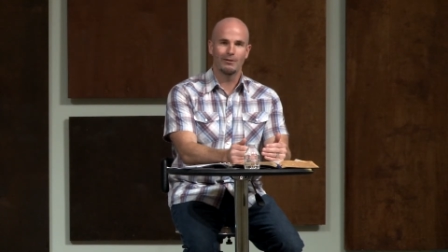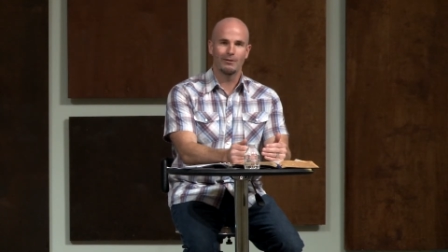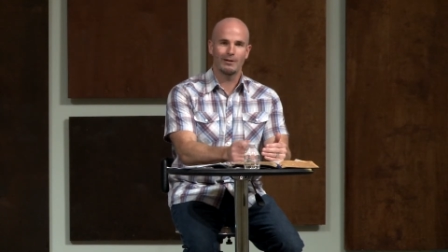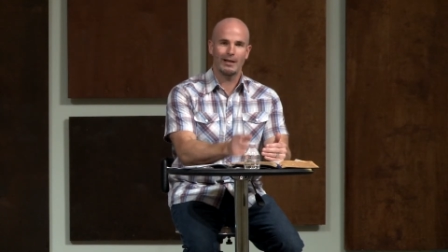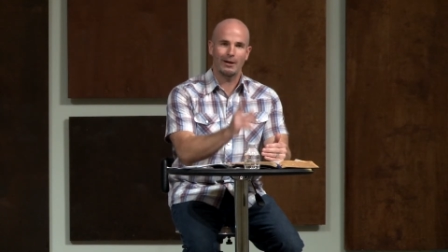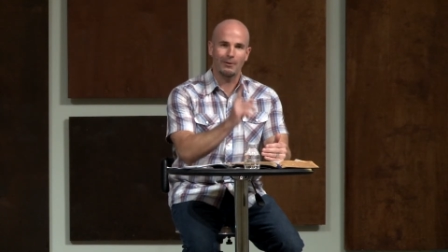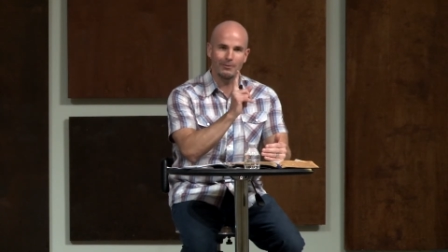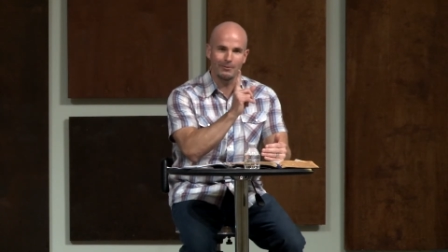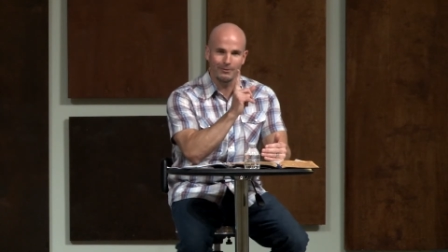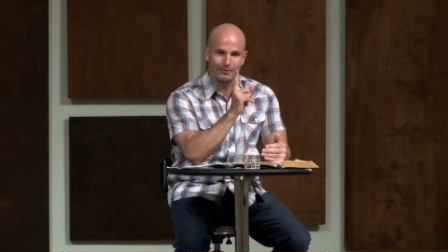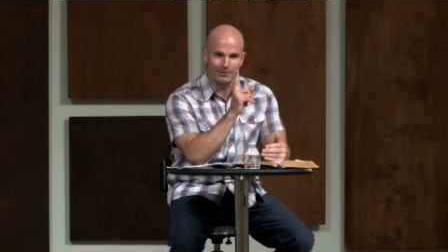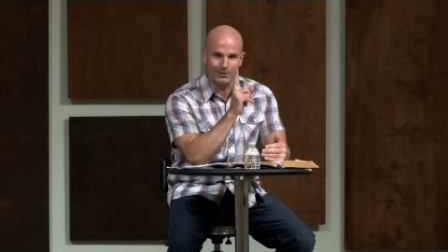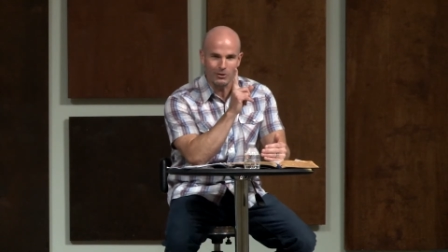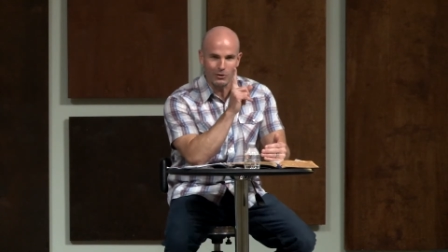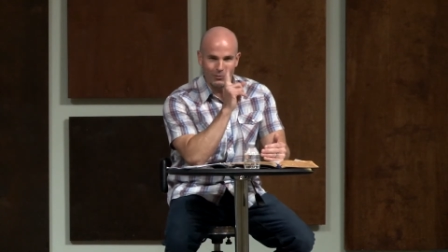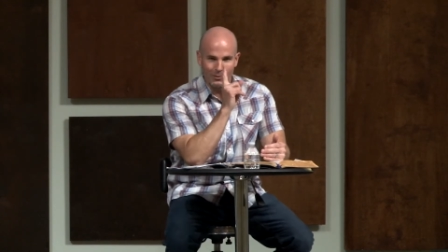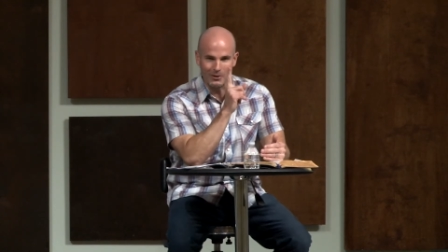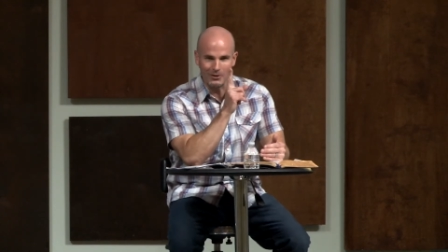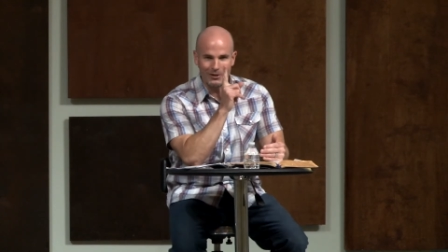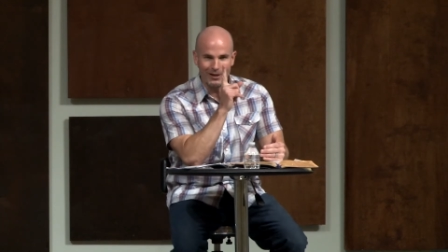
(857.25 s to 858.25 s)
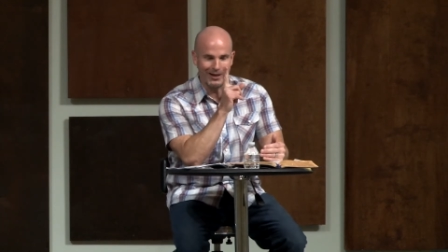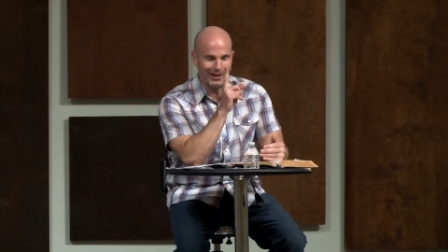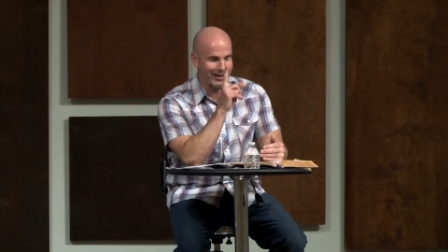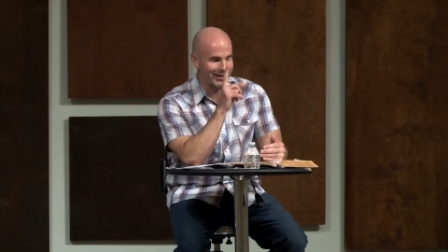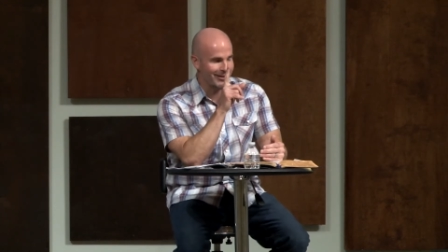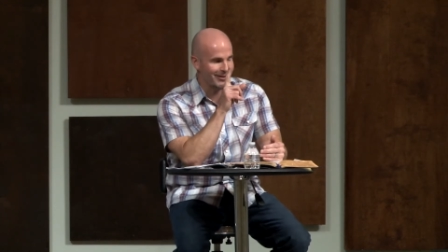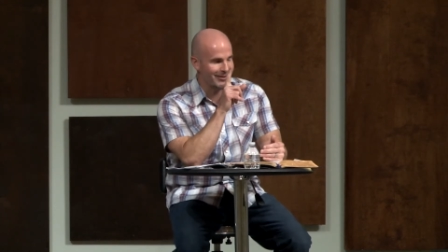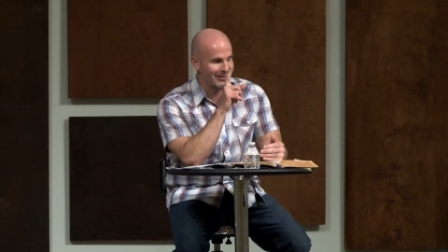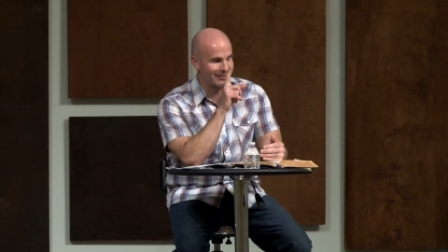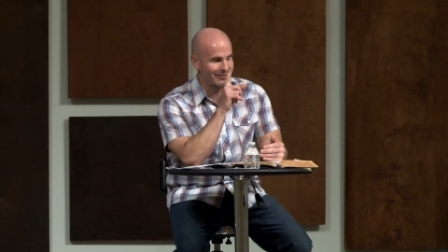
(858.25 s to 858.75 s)
Now, this one
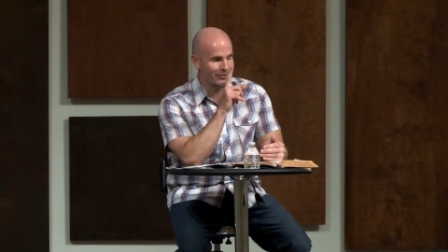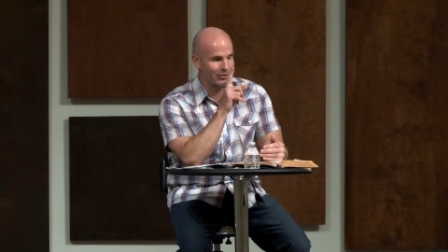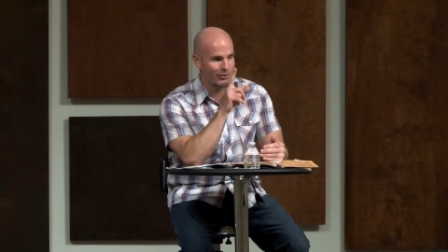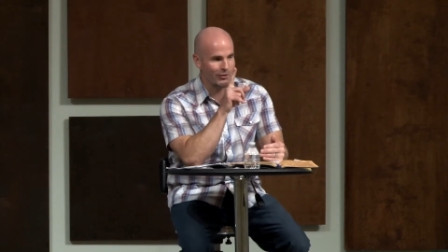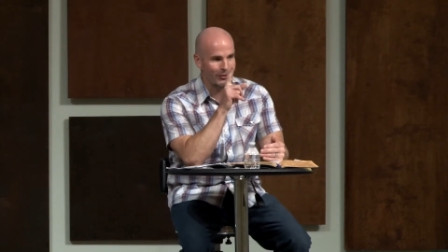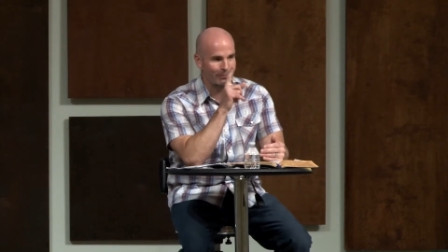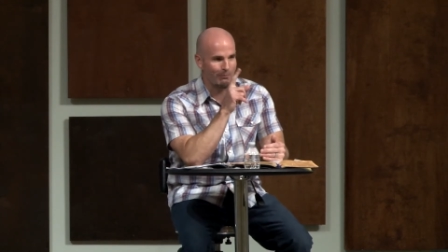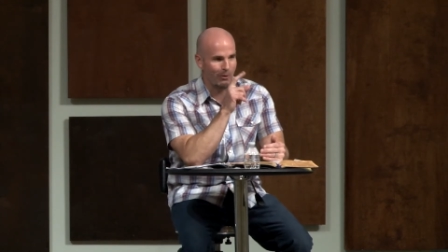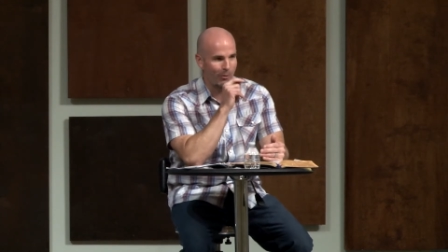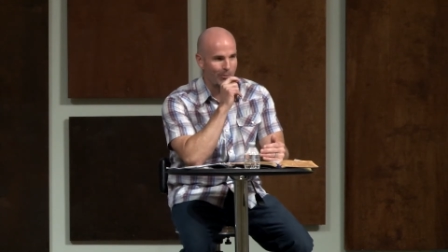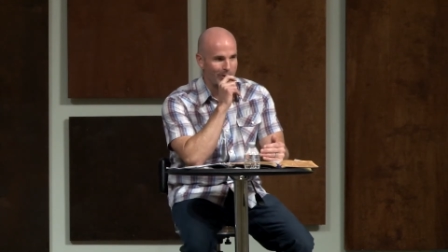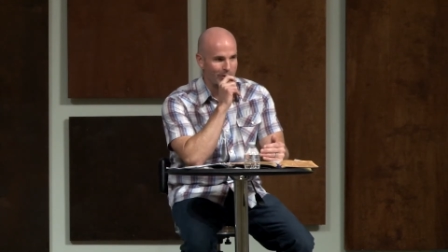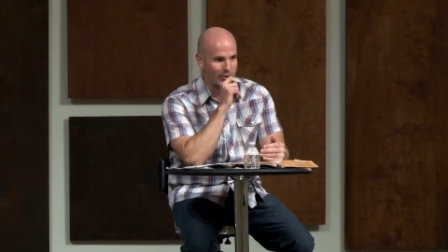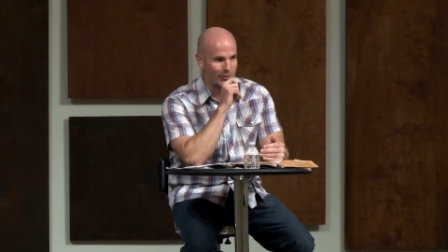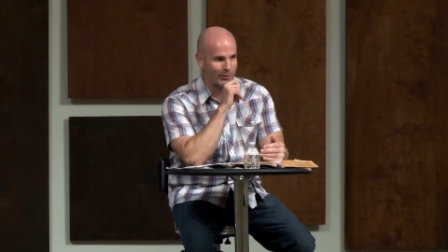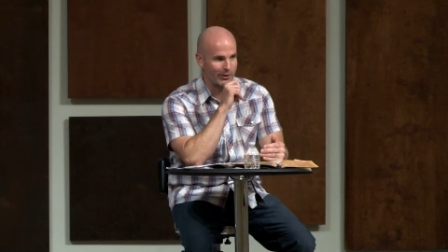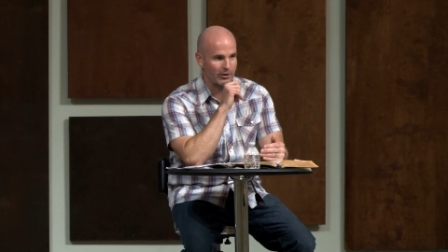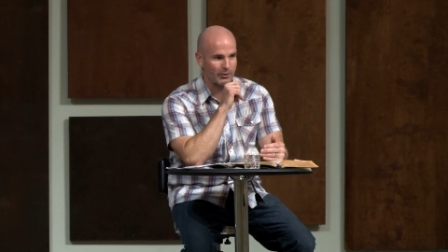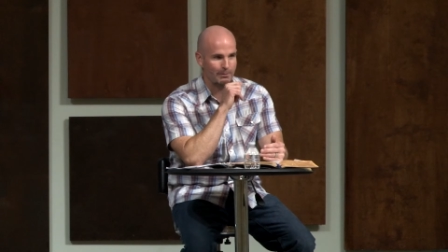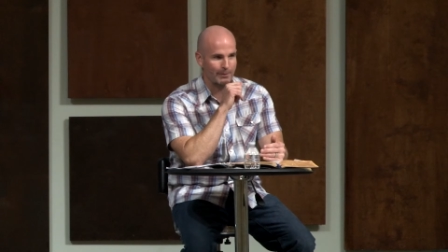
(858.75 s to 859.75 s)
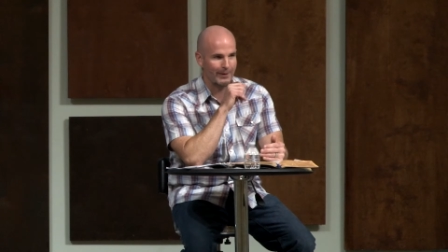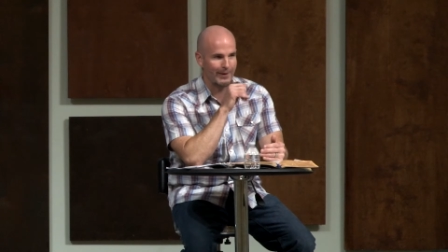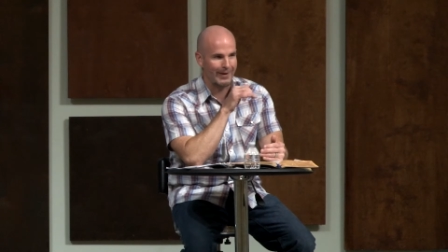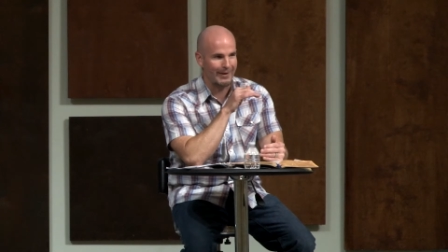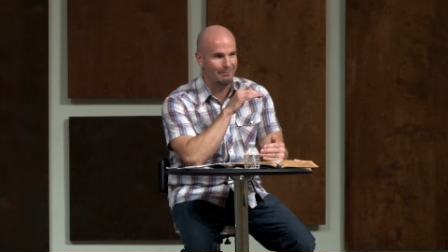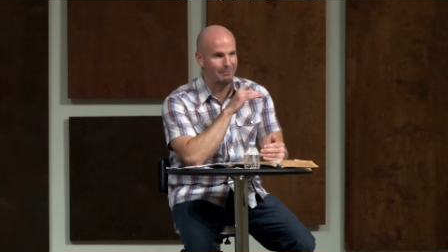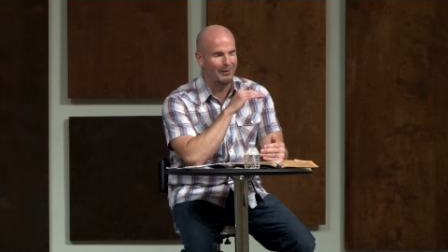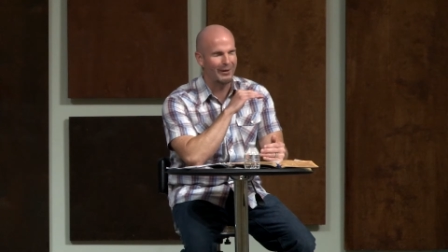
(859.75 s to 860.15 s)
takes just a moment to explain,